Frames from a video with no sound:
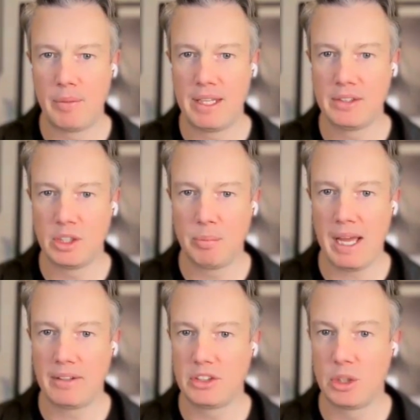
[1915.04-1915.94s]

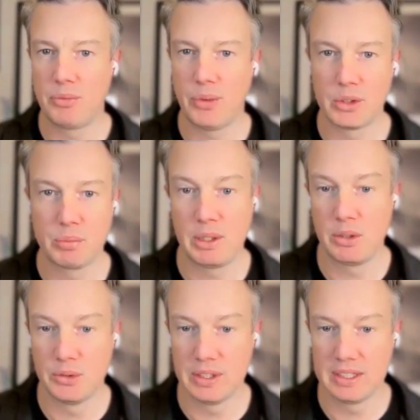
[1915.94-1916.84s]
Should folks be
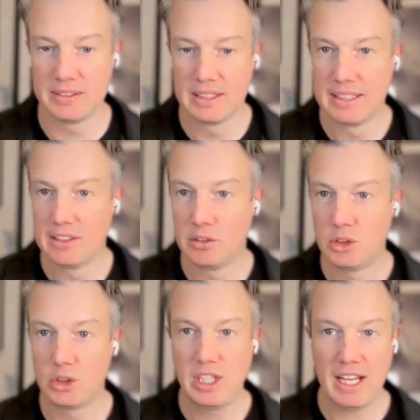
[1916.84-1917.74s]
using
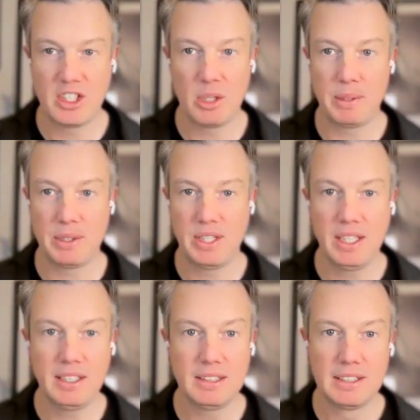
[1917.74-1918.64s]
just
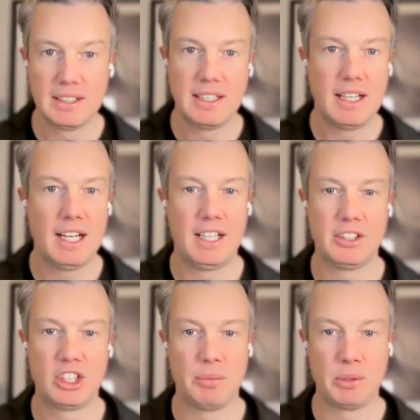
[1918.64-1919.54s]
ChatGPT?
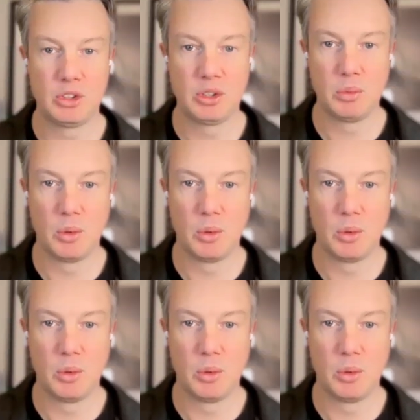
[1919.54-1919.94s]
Should they be using